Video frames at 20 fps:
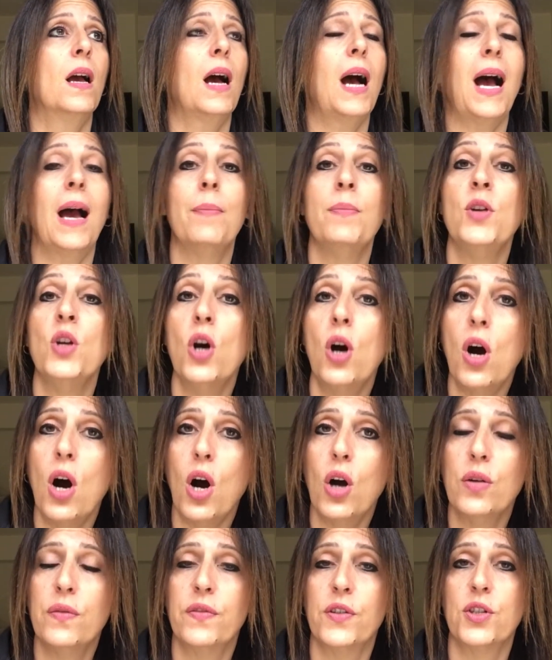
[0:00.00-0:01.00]
I'm
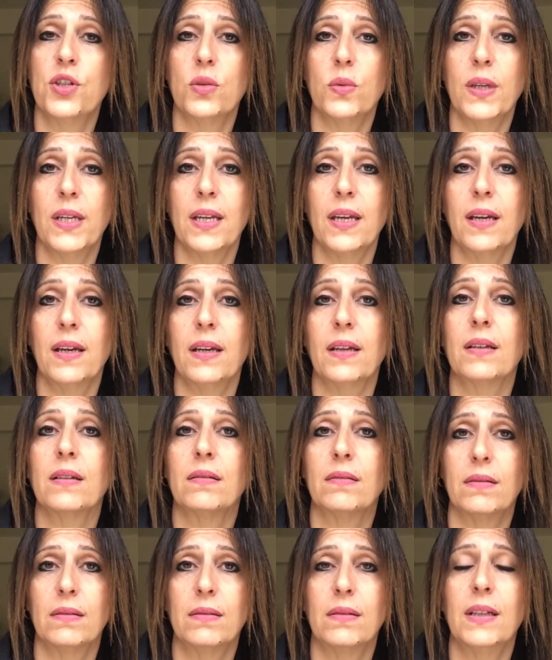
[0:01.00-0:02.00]
not overdoing it.
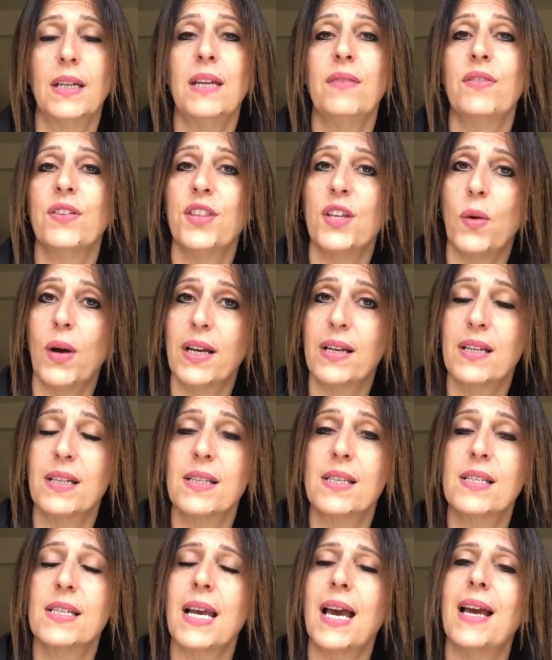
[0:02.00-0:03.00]
Even though I can
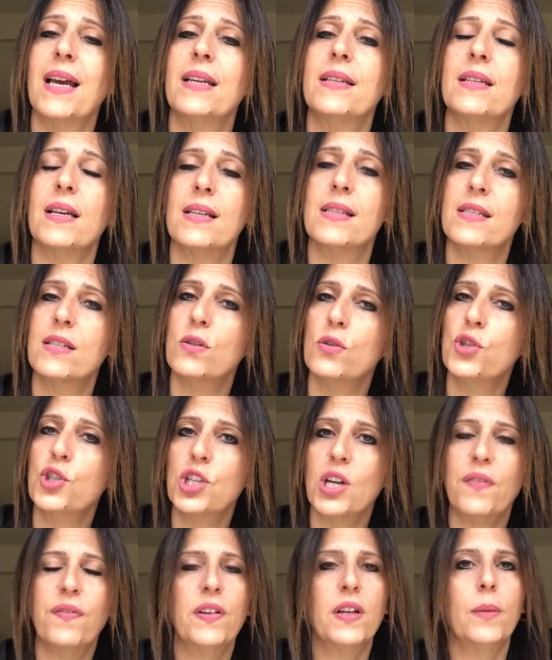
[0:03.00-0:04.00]
stand, I still
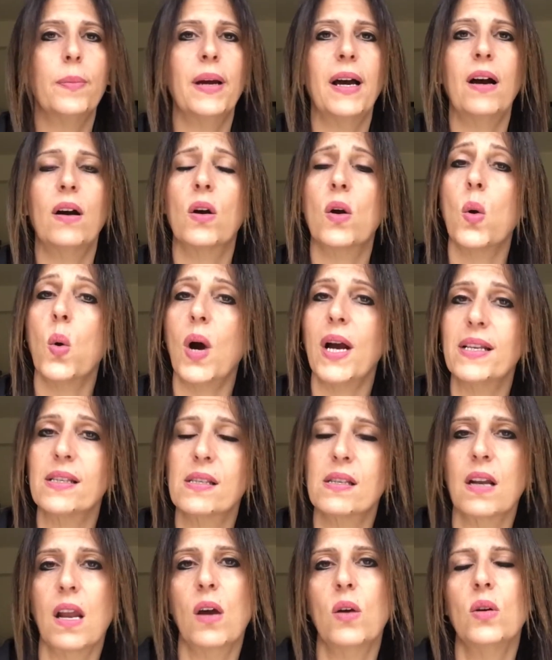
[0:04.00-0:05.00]
shuffle about quite
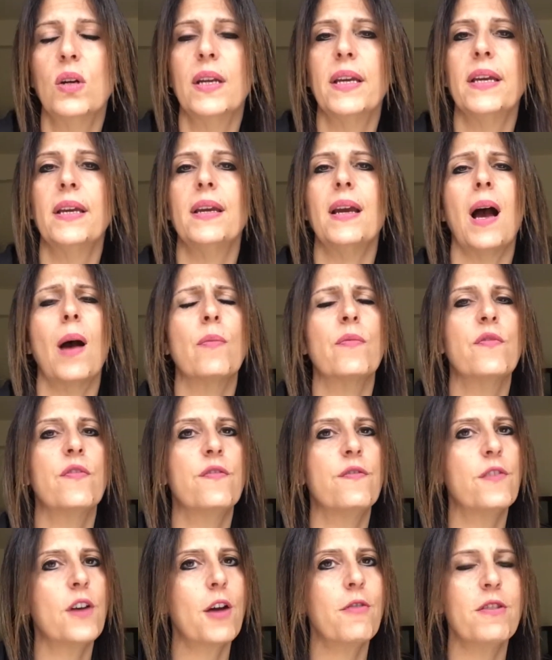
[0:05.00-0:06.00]
slowly. I'm
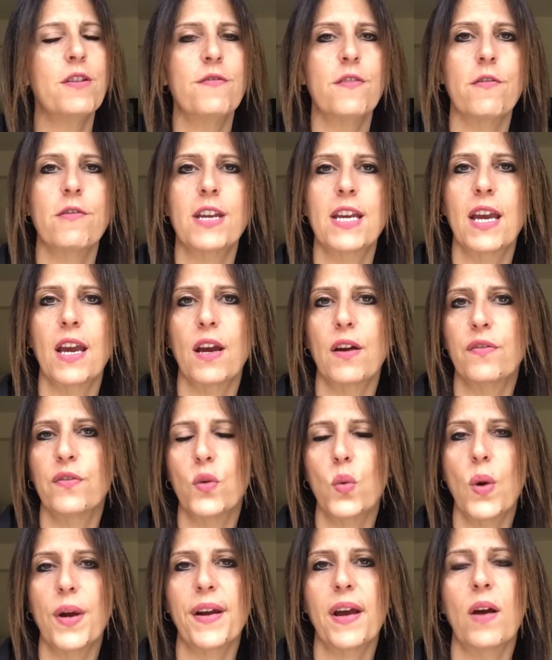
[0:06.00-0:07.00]
very
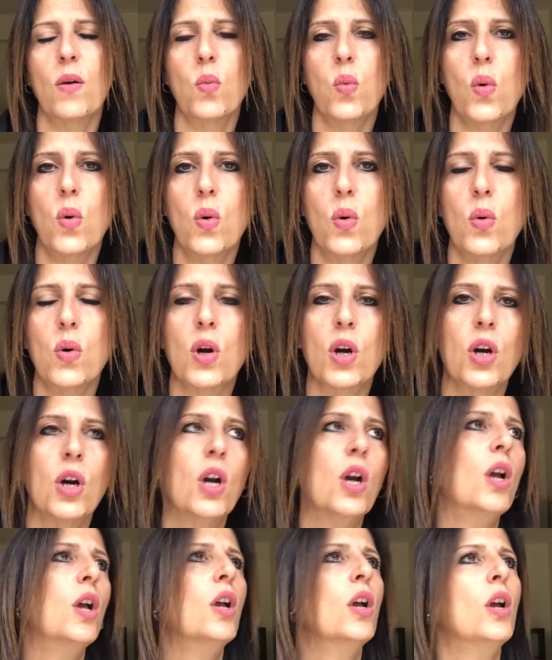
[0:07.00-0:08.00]
careful when I walk,
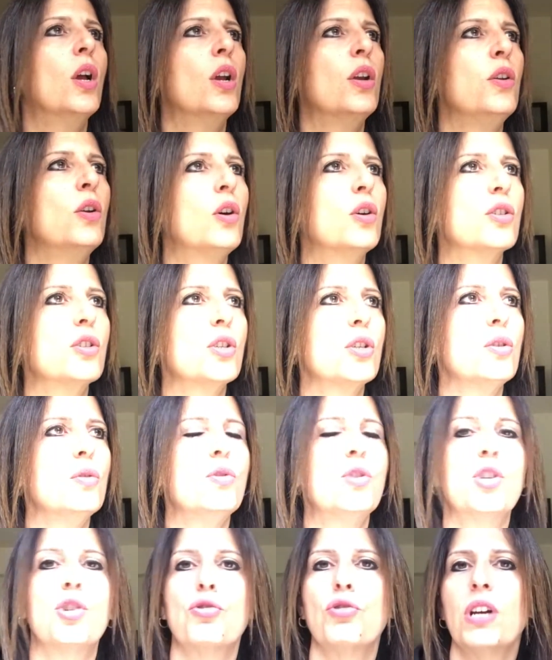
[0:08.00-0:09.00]
not to
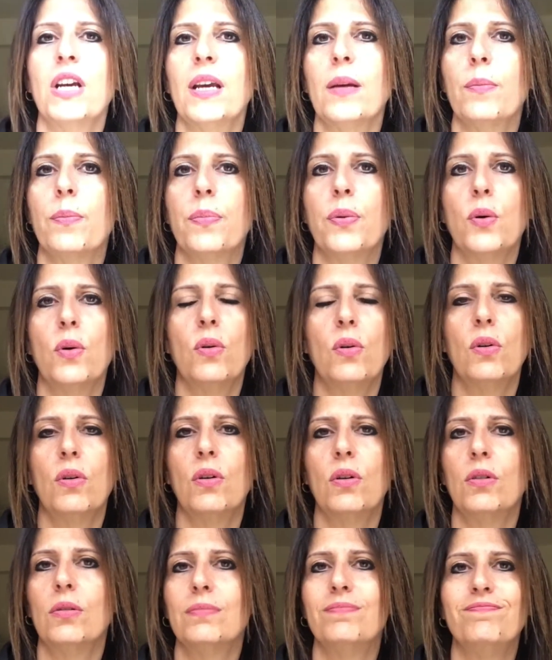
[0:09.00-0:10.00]
trip
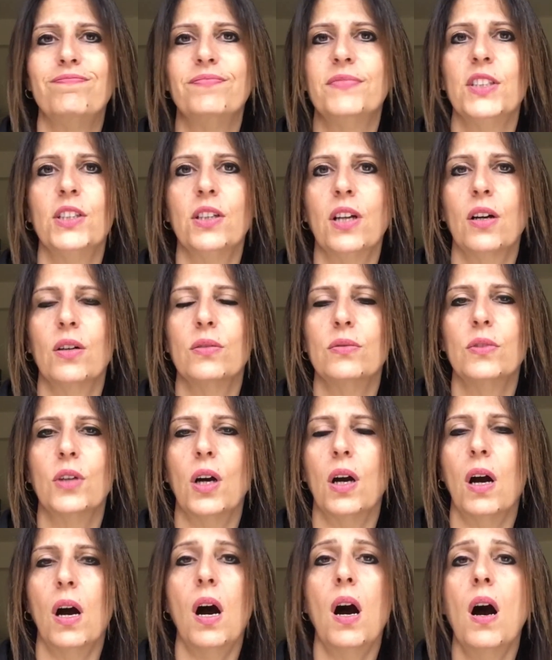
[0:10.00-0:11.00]
or, you know,
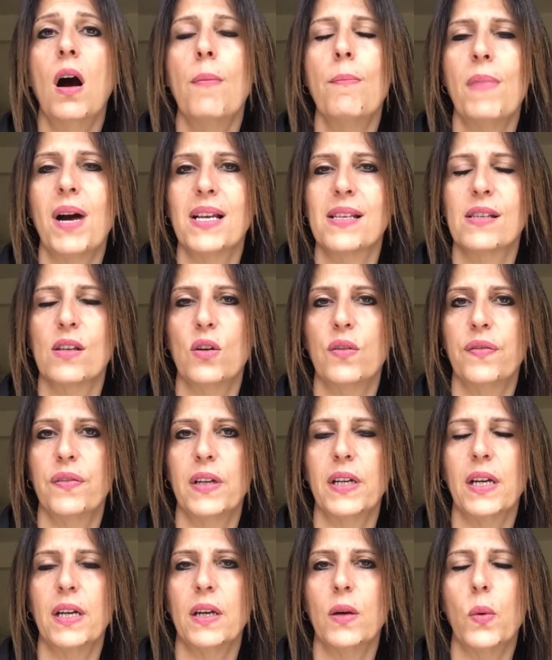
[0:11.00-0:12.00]
harm myself
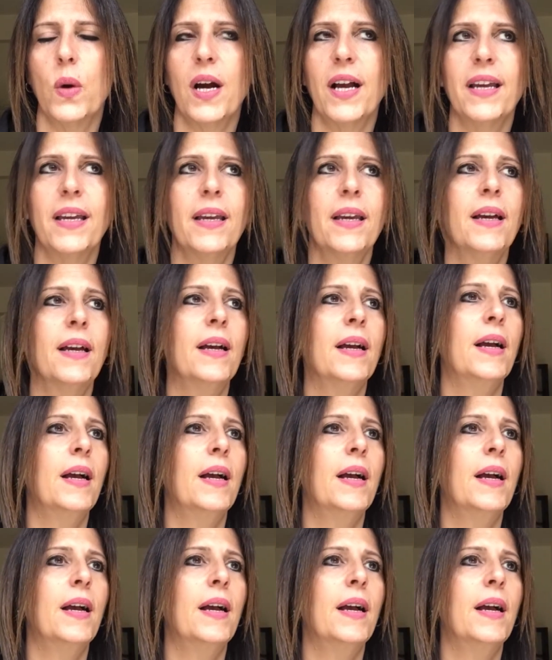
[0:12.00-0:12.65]
in any way.